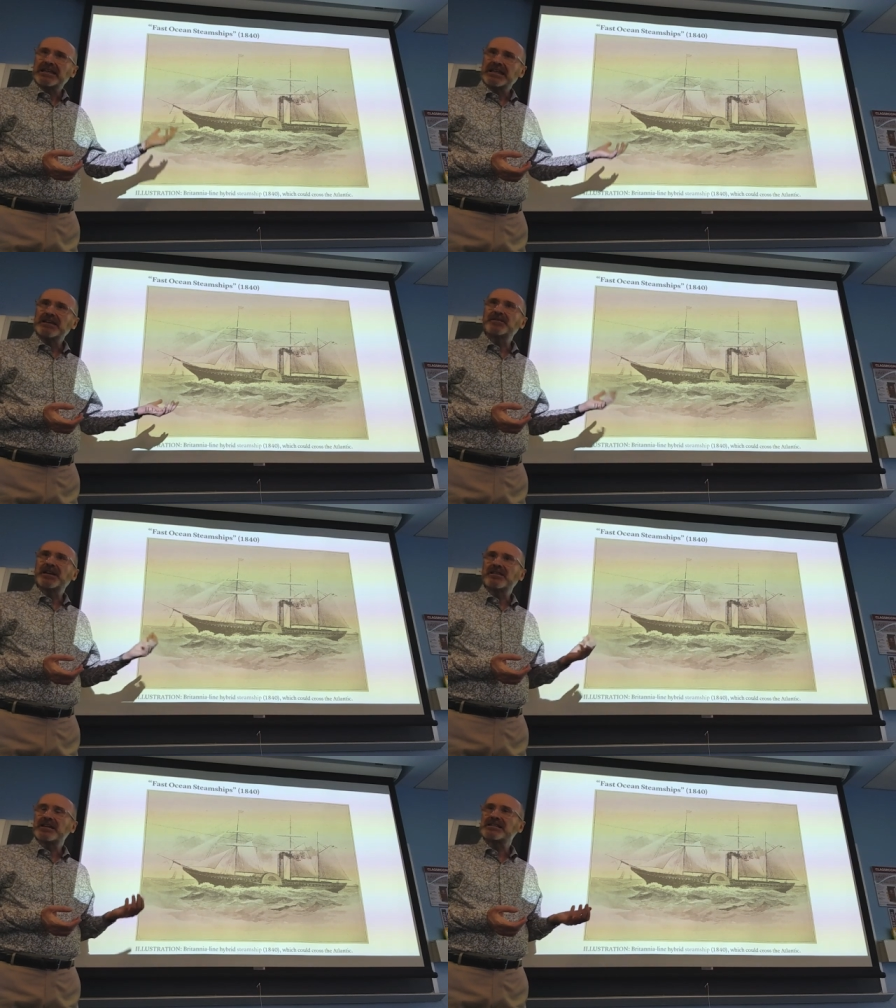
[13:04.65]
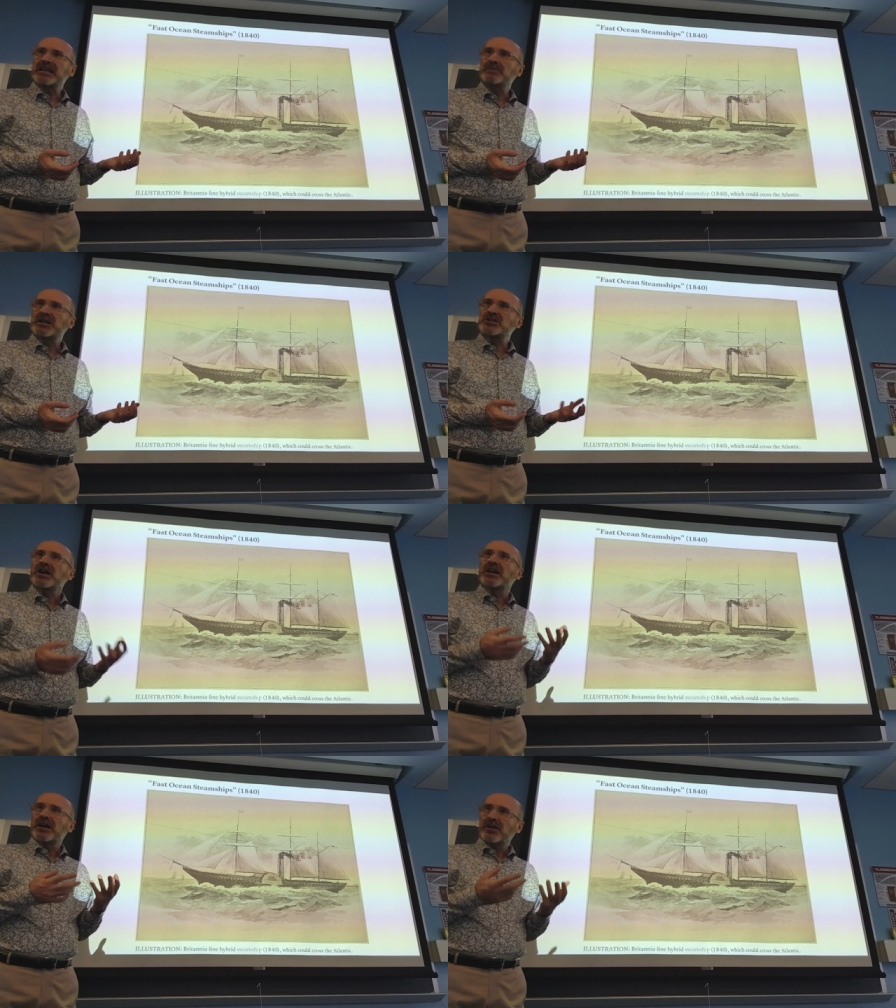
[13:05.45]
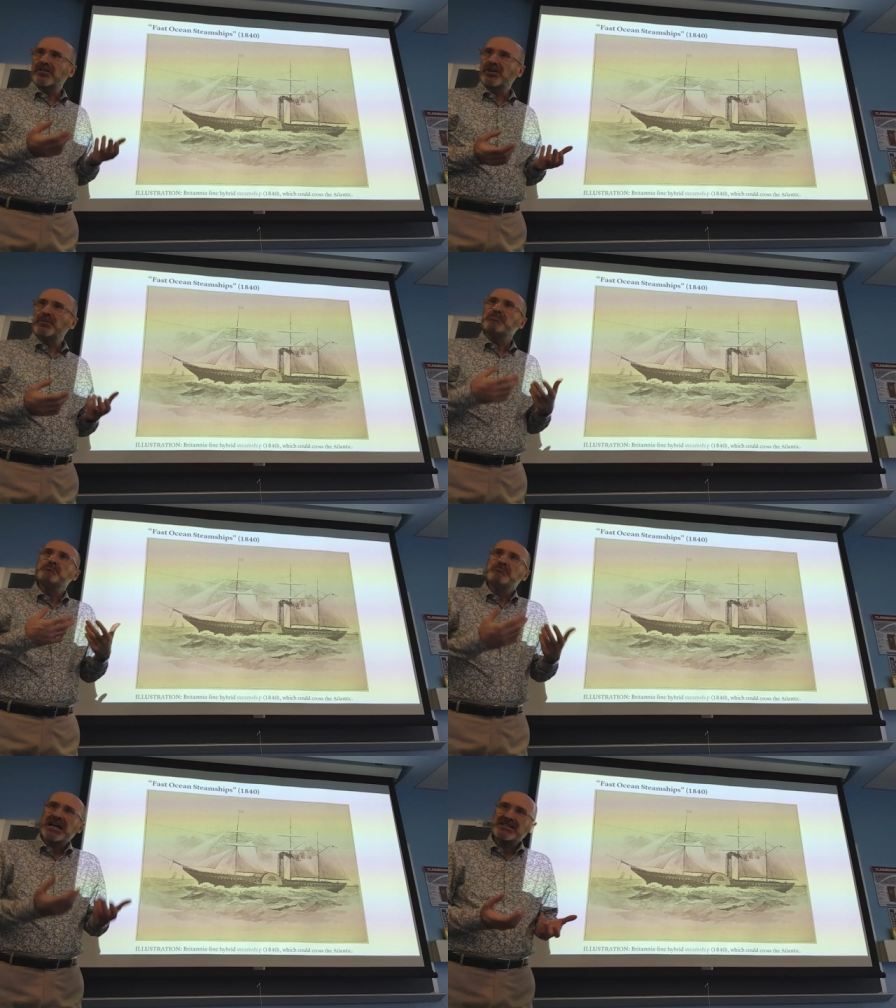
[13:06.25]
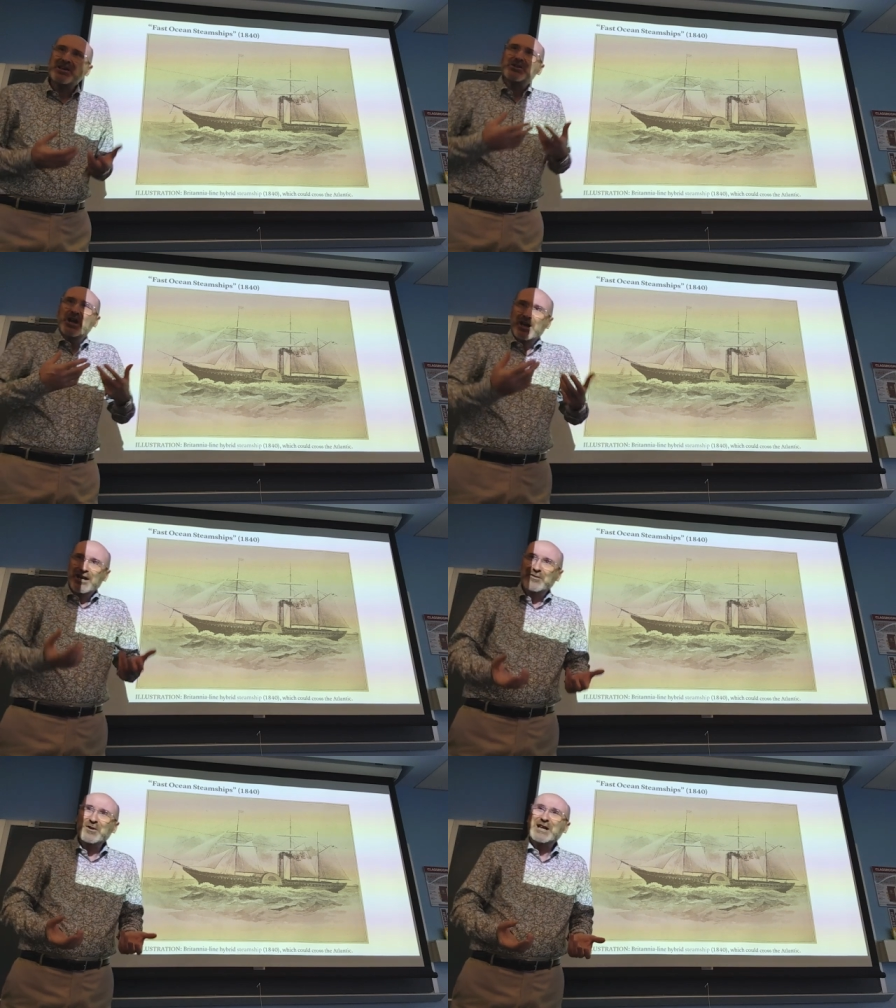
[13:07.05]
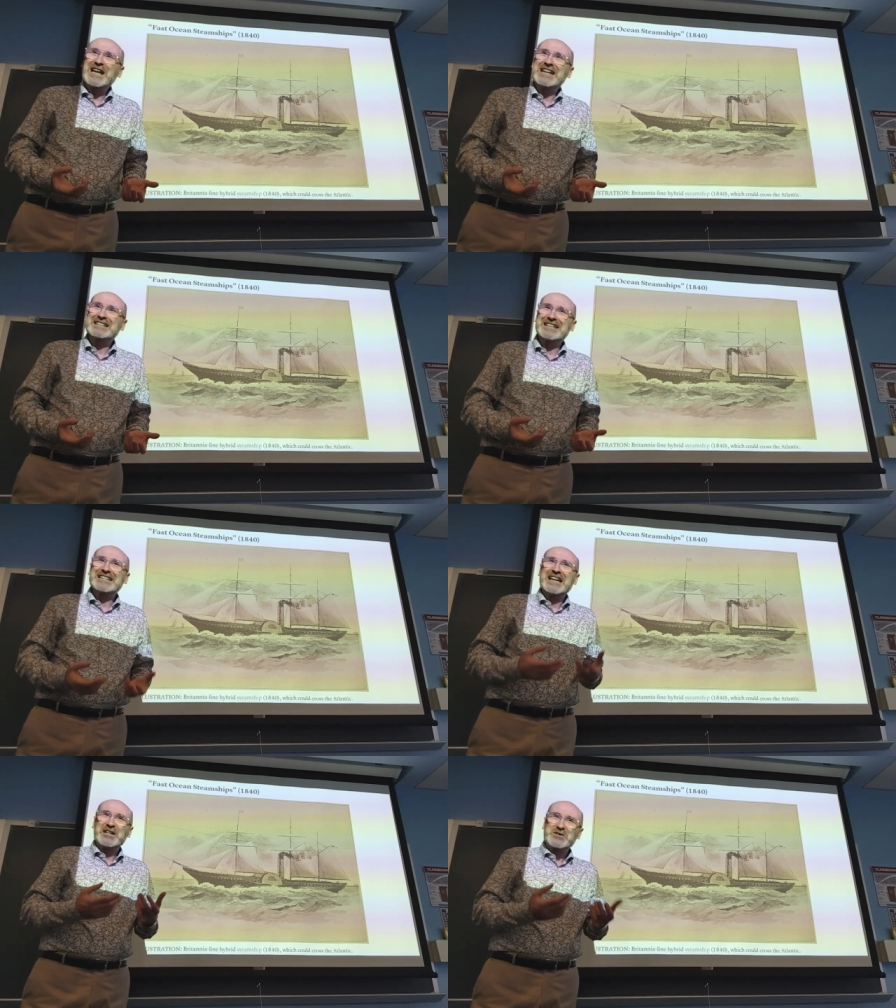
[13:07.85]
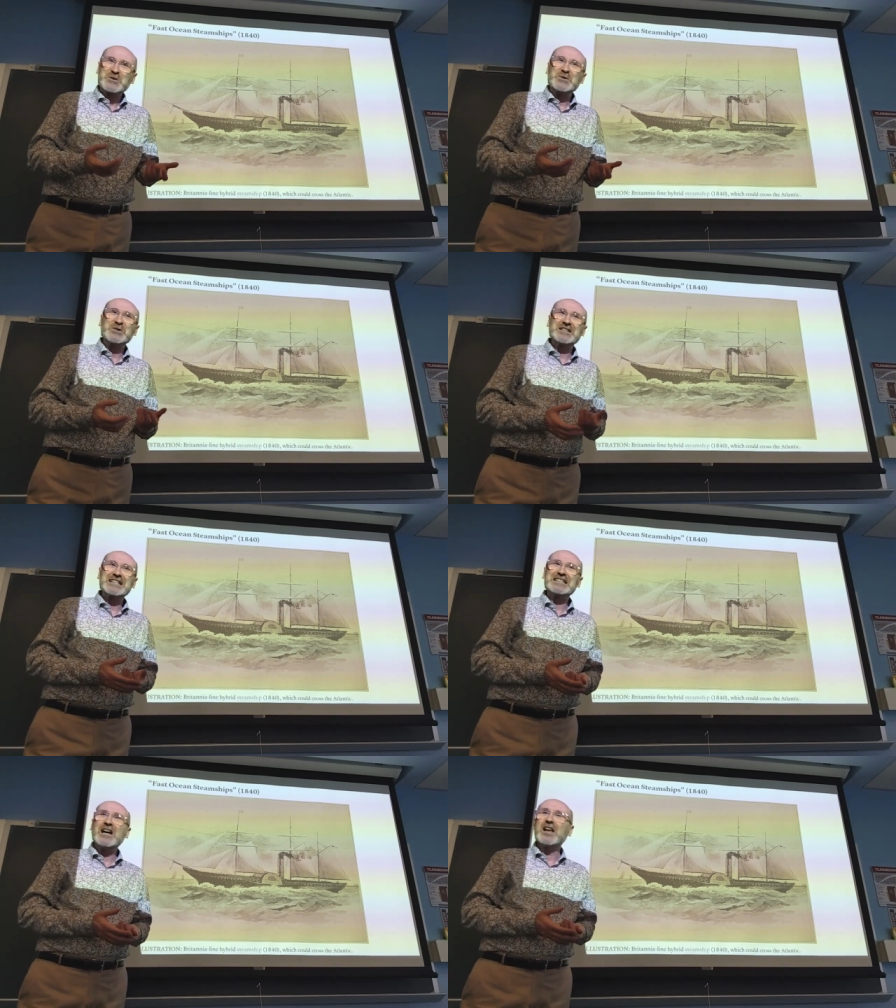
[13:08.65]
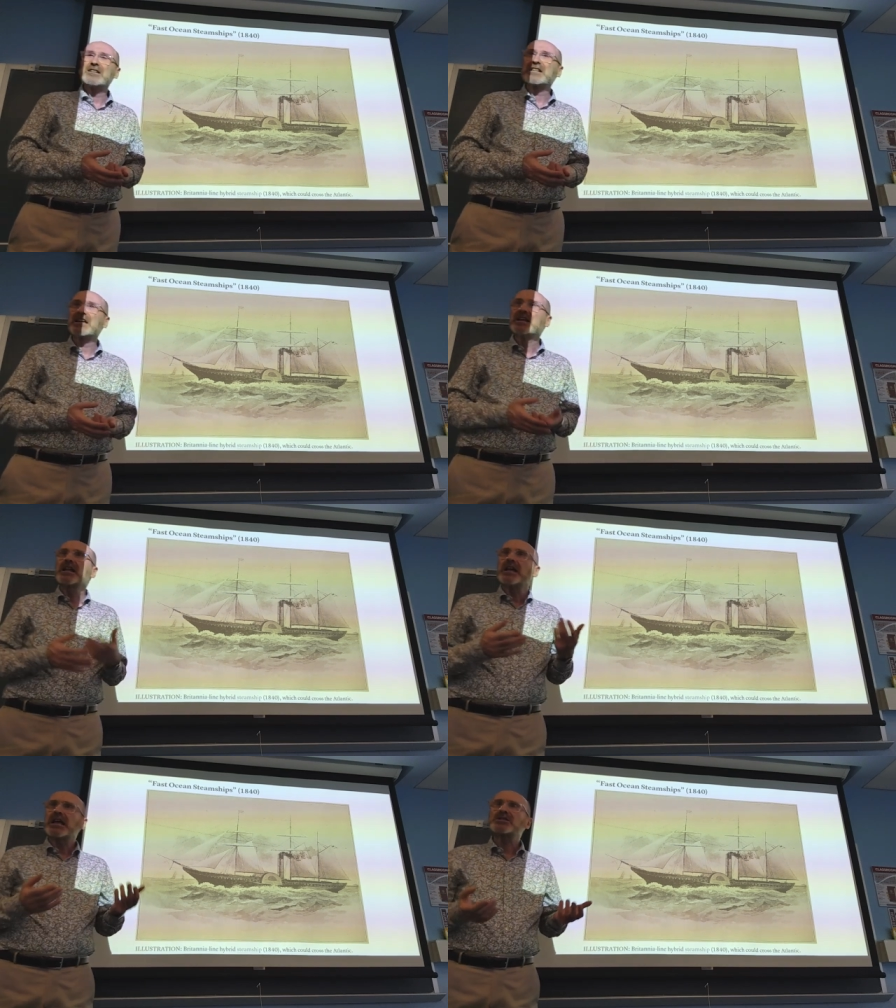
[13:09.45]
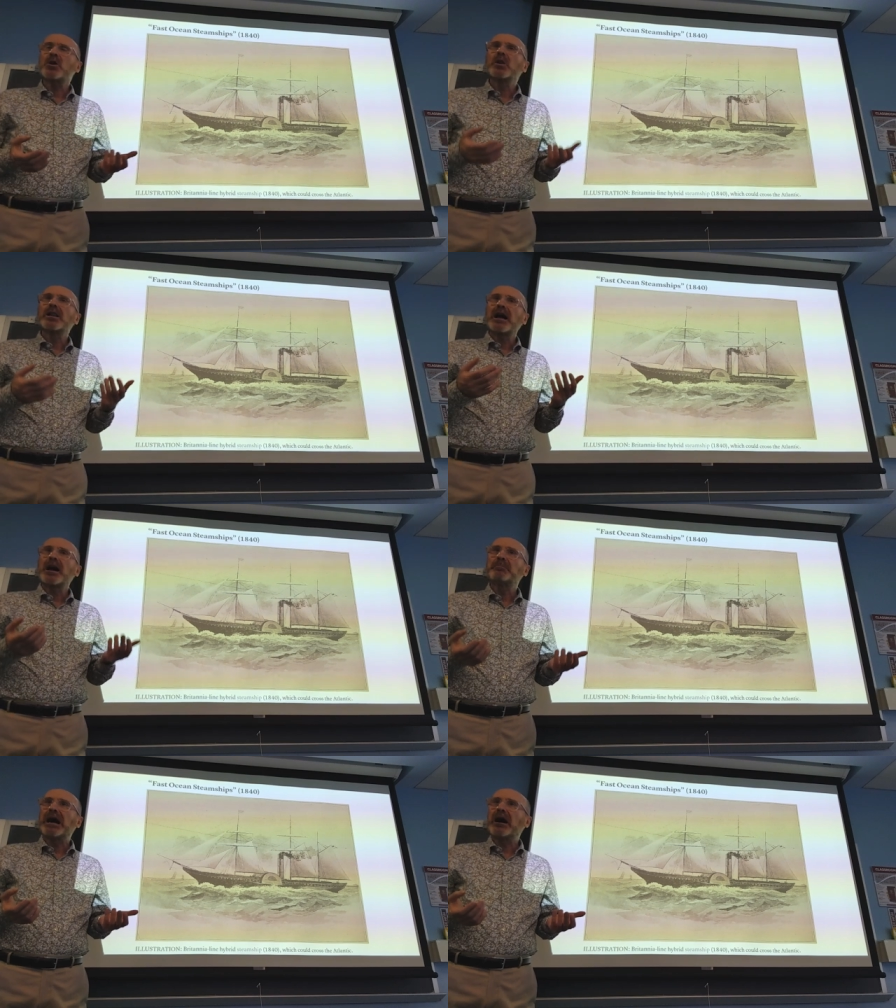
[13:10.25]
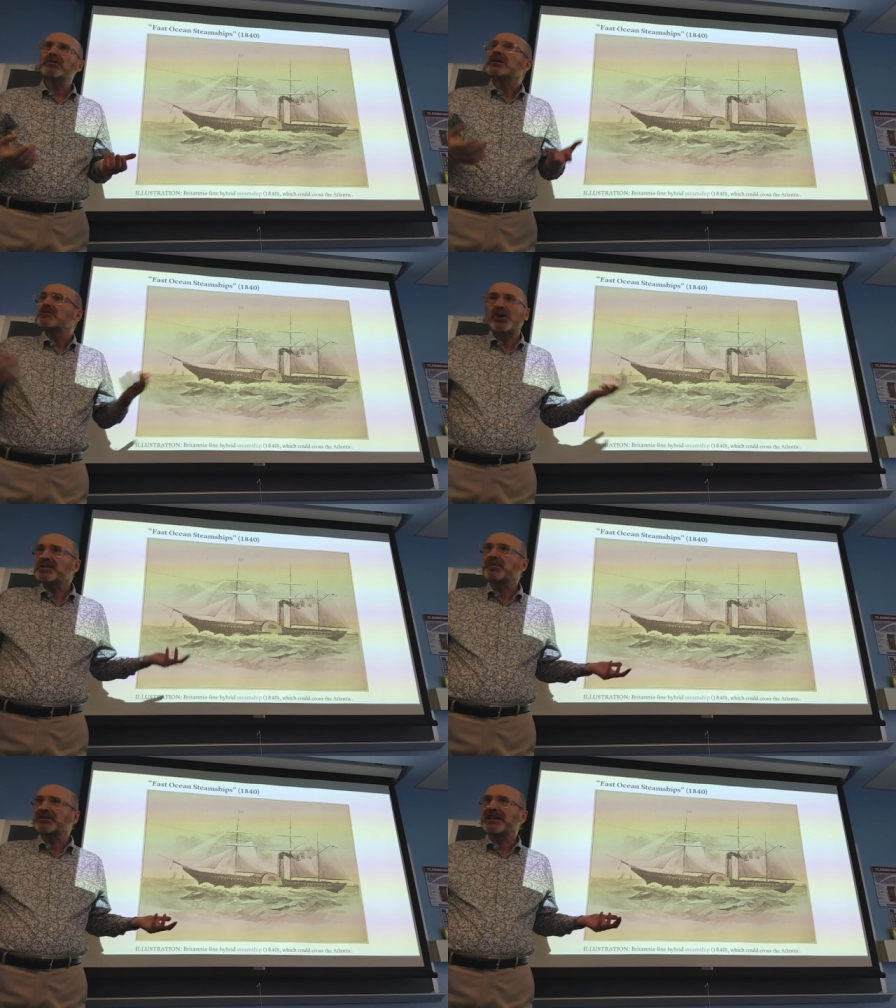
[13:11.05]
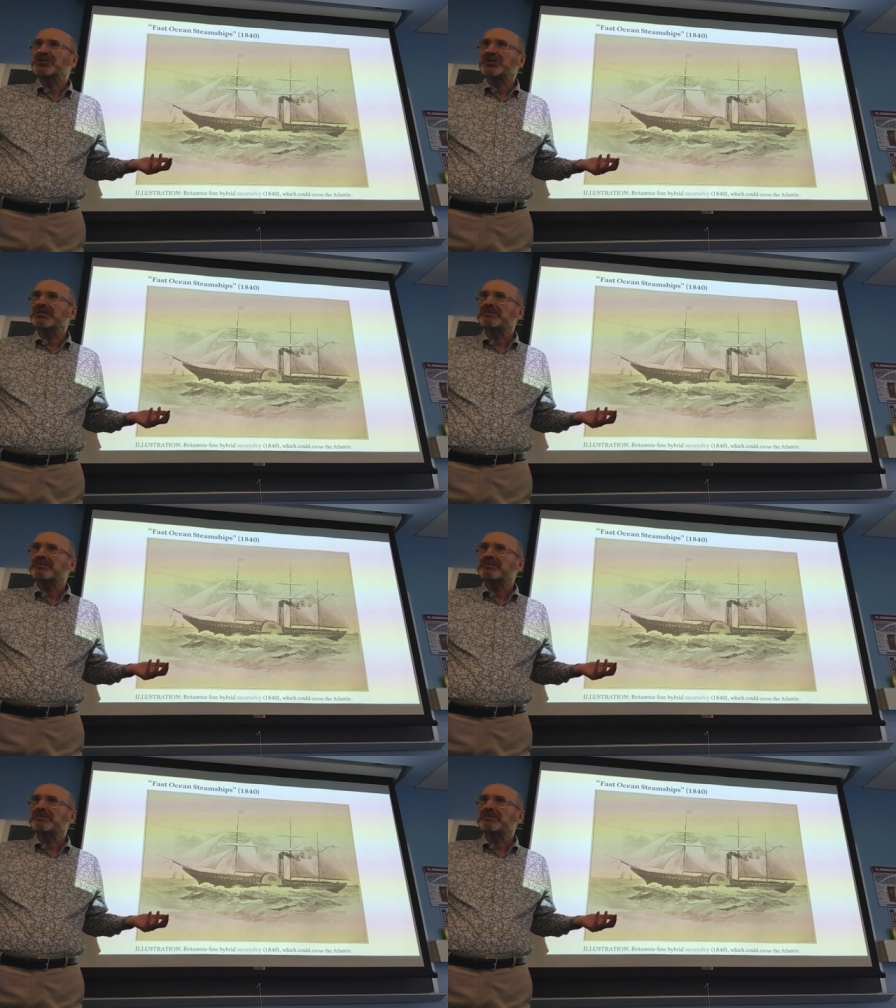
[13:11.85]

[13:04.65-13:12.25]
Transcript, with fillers: even in this image, the message related to the technology is all about transportation.